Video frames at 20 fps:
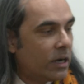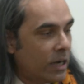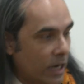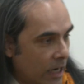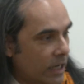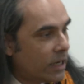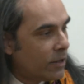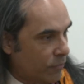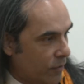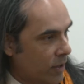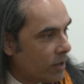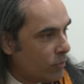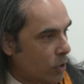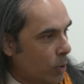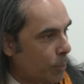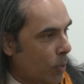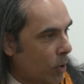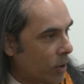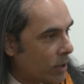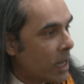a different
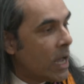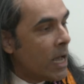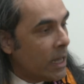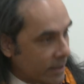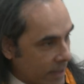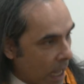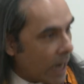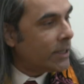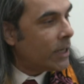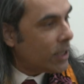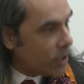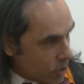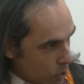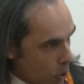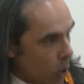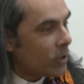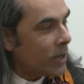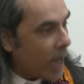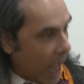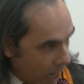viewpoint. That is
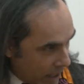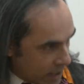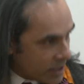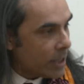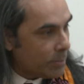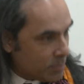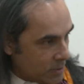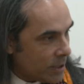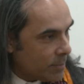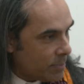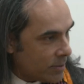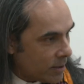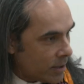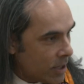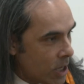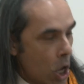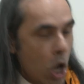not acceptable.